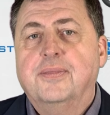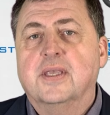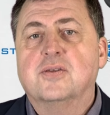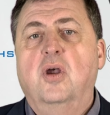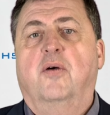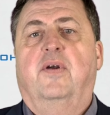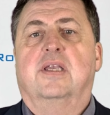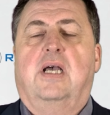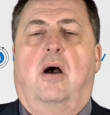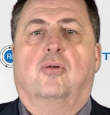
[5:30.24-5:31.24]
The
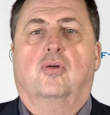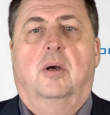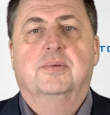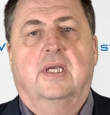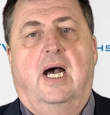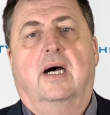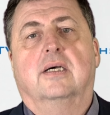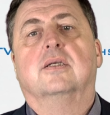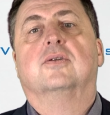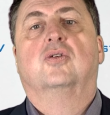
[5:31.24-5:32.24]
surface outcrops are
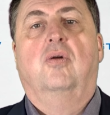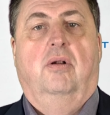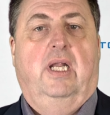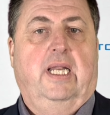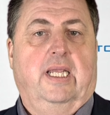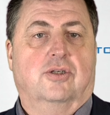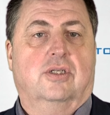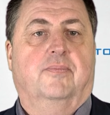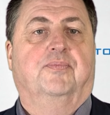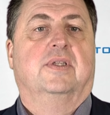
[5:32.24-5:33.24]
strongly
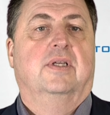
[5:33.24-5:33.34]
leached